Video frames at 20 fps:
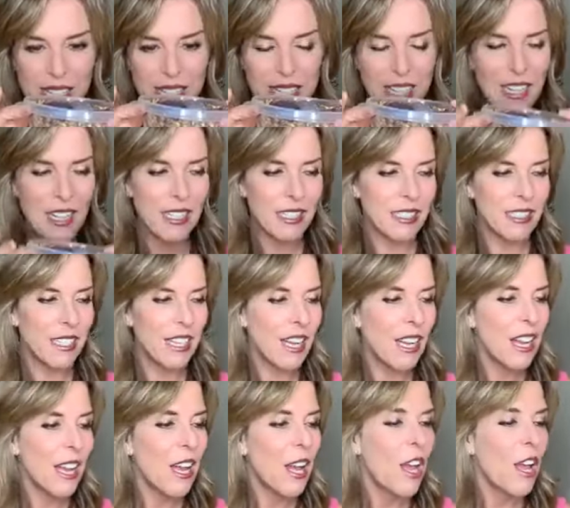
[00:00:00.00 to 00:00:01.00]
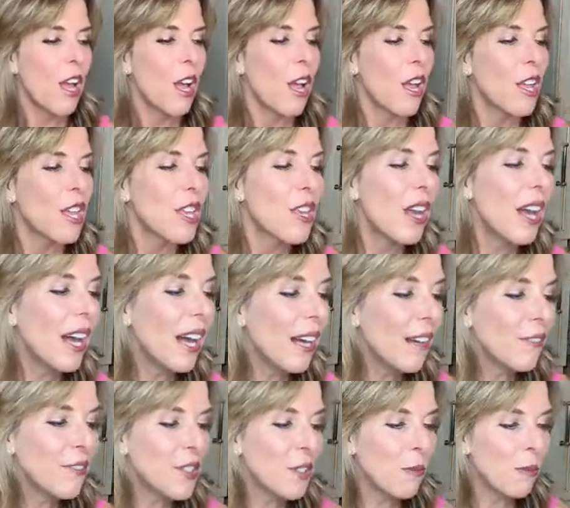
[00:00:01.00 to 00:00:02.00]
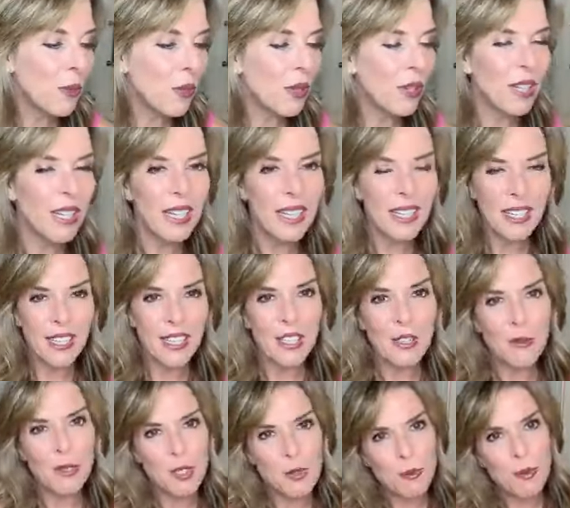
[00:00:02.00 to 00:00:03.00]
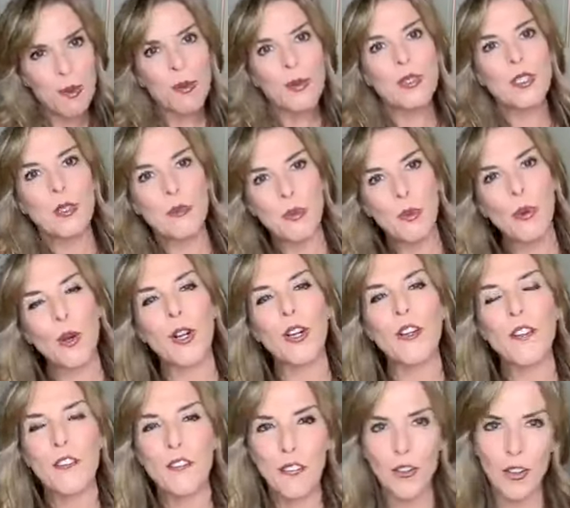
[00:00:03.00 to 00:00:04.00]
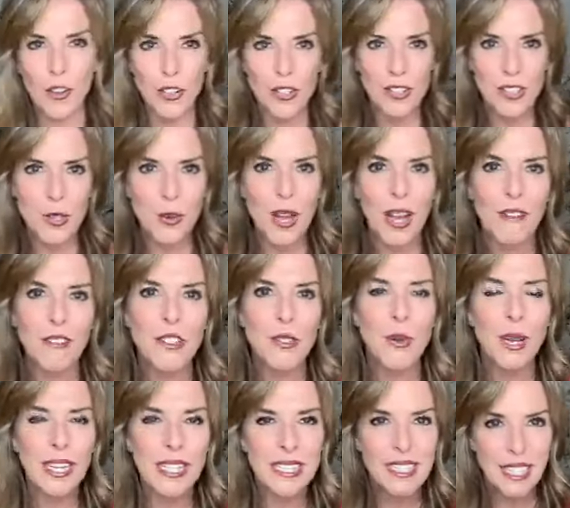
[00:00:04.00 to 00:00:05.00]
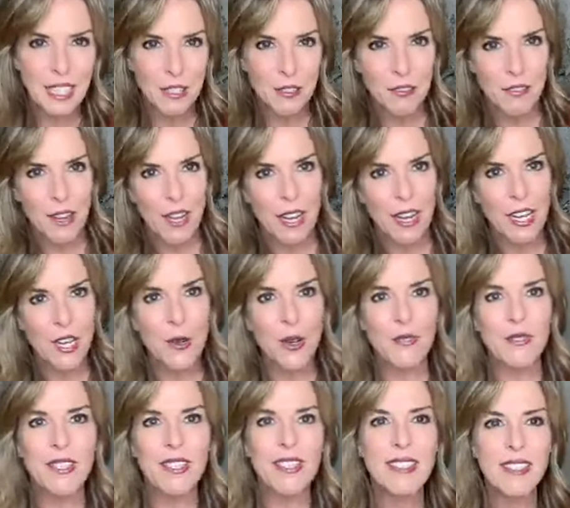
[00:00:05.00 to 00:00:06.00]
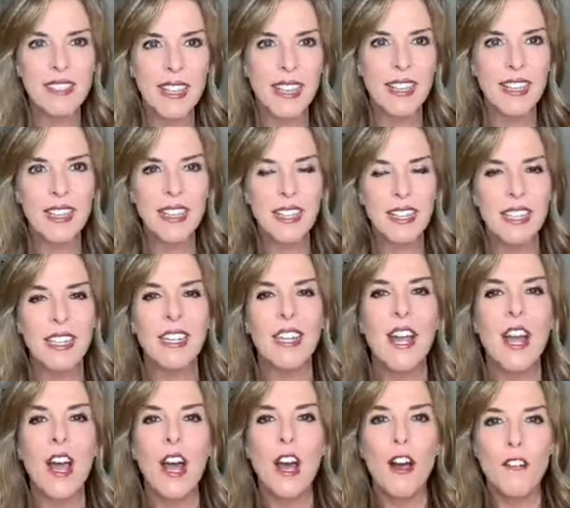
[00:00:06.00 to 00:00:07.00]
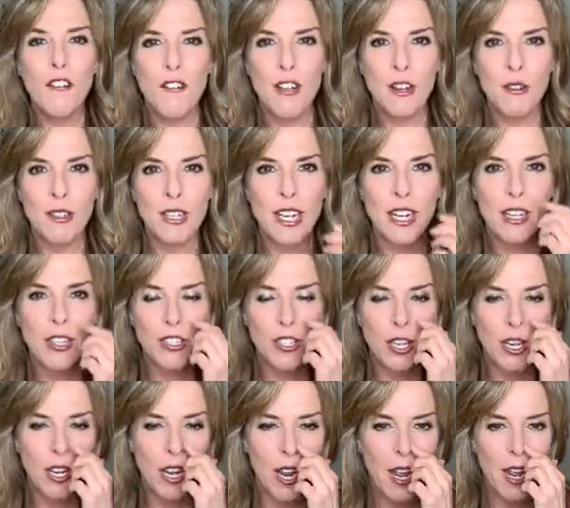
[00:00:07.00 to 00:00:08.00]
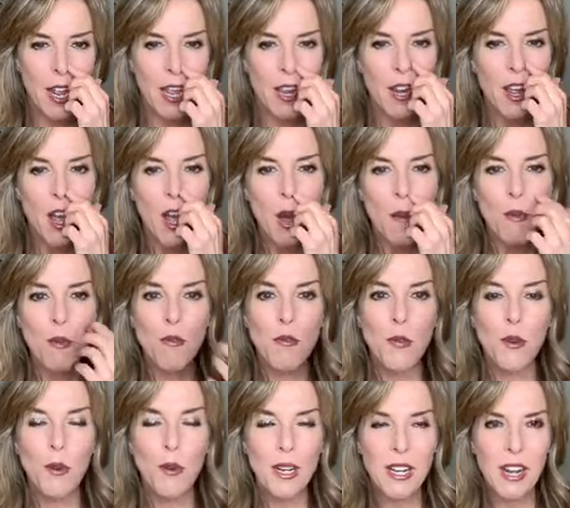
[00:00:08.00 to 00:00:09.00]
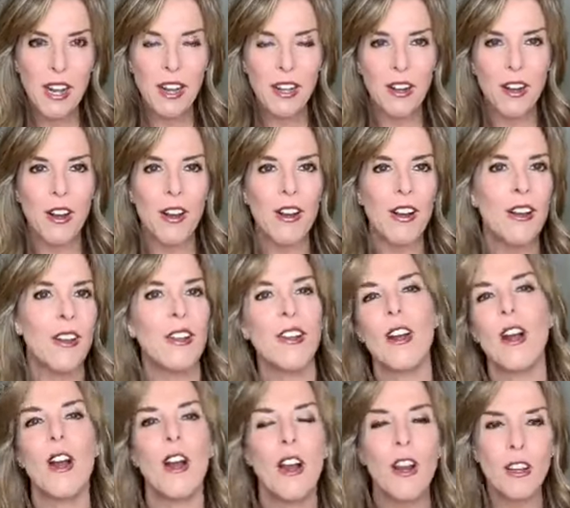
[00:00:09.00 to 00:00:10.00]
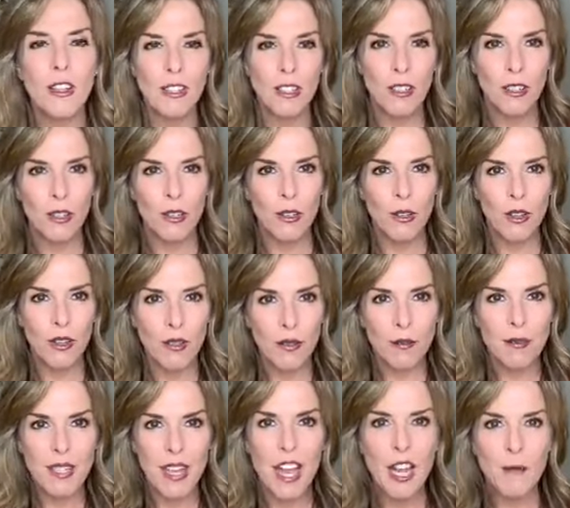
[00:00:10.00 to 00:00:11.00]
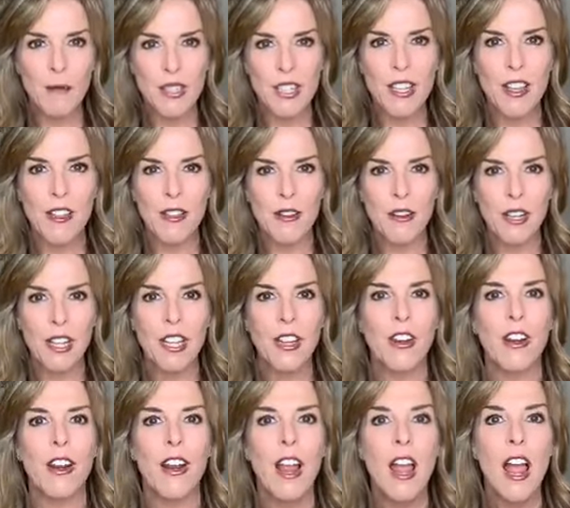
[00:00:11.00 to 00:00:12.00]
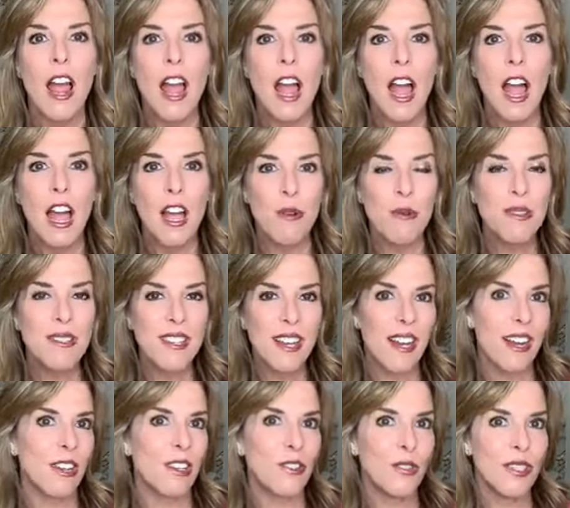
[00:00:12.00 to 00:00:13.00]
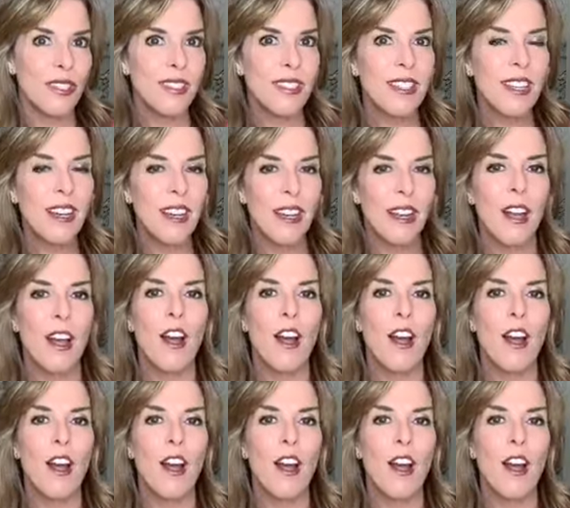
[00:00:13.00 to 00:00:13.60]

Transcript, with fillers: done. You have to put in what's most important first. You have to identify it. You have to set it in a foundation. And before we got on our little time together here, I was actually sitting.